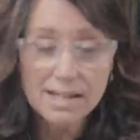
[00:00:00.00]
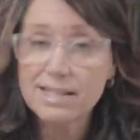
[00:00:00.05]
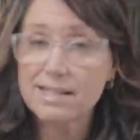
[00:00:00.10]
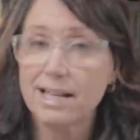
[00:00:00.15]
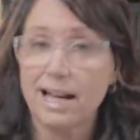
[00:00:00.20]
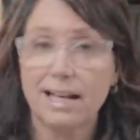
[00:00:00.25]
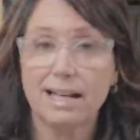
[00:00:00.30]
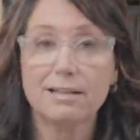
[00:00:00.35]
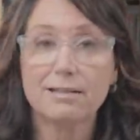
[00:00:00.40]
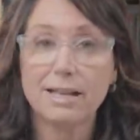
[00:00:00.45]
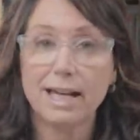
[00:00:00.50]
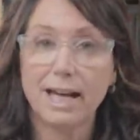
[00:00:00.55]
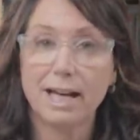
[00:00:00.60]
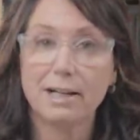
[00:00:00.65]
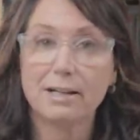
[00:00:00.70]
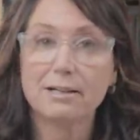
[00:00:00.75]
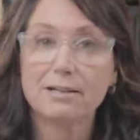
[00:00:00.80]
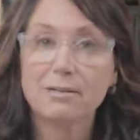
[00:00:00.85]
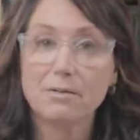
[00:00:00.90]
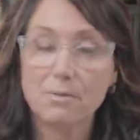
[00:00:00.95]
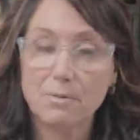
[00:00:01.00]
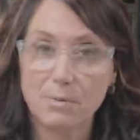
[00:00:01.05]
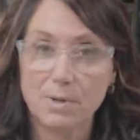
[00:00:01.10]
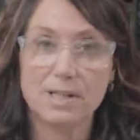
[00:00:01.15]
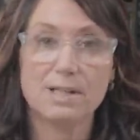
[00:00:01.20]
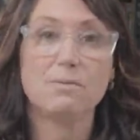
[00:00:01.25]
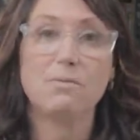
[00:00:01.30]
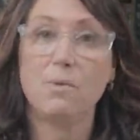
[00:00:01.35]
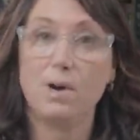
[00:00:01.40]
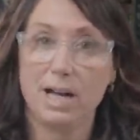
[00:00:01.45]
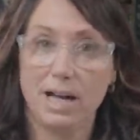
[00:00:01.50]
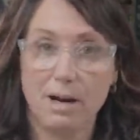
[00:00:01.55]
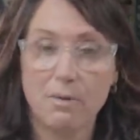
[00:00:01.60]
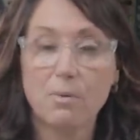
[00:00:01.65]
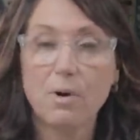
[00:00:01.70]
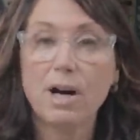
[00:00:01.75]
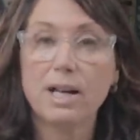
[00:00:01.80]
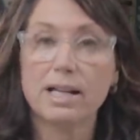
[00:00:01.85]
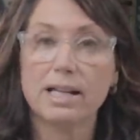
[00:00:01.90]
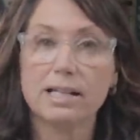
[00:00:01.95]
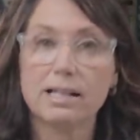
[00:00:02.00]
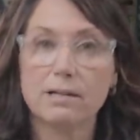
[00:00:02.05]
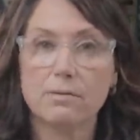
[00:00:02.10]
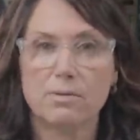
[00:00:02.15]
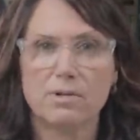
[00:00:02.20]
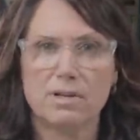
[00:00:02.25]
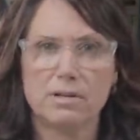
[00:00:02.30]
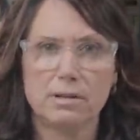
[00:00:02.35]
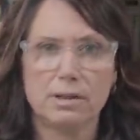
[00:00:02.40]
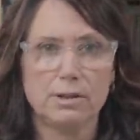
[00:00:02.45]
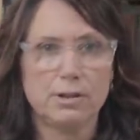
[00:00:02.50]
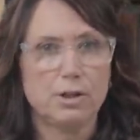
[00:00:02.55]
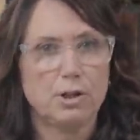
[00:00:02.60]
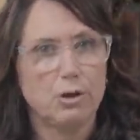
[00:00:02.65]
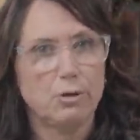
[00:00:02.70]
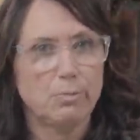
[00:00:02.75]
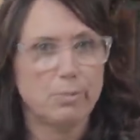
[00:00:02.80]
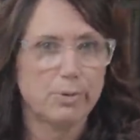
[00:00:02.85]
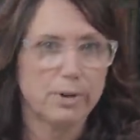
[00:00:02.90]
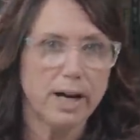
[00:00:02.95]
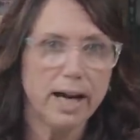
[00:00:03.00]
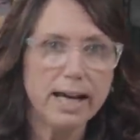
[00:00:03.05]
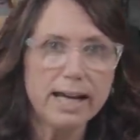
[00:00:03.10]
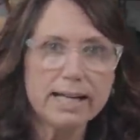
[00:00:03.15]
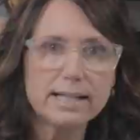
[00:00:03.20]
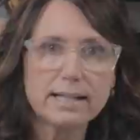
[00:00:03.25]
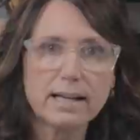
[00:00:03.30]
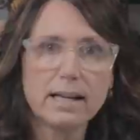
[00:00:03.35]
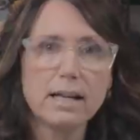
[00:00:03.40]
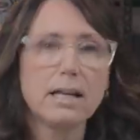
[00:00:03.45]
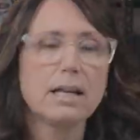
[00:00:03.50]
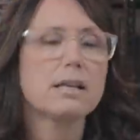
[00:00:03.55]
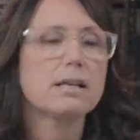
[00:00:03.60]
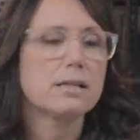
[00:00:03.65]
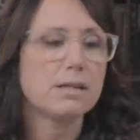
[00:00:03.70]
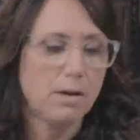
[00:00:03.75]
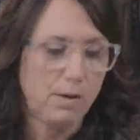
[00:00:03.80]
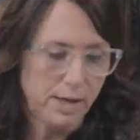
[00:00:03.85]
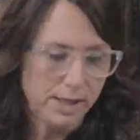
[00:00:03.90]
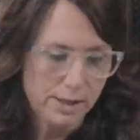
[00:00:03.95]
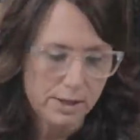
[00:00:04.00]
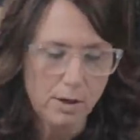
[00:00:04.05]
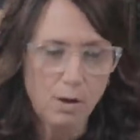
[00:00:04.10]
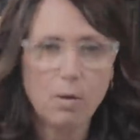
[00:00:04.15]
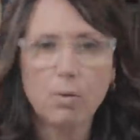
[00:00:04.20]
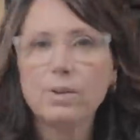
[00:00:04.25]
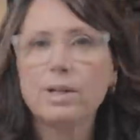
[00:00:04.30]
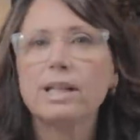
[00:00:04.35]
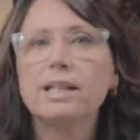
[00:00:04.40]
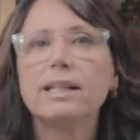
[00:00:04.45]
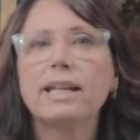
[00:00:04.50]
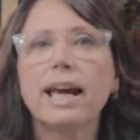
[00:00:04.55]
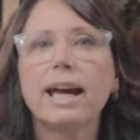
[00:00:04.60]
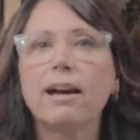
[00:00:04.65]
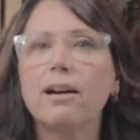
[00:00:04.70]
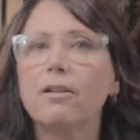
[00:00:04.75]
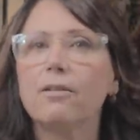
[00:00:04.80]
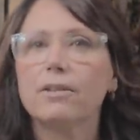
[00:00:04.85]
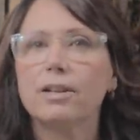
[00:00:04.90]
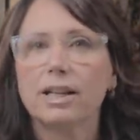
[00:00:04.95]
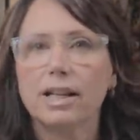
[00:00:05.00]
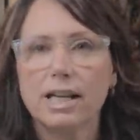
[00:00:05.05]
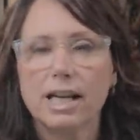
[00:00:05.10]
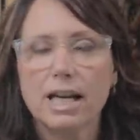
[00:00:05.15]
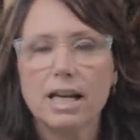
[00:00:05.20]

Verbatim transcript: second layer was what I wanted. It was a little too bright, so I toned it down.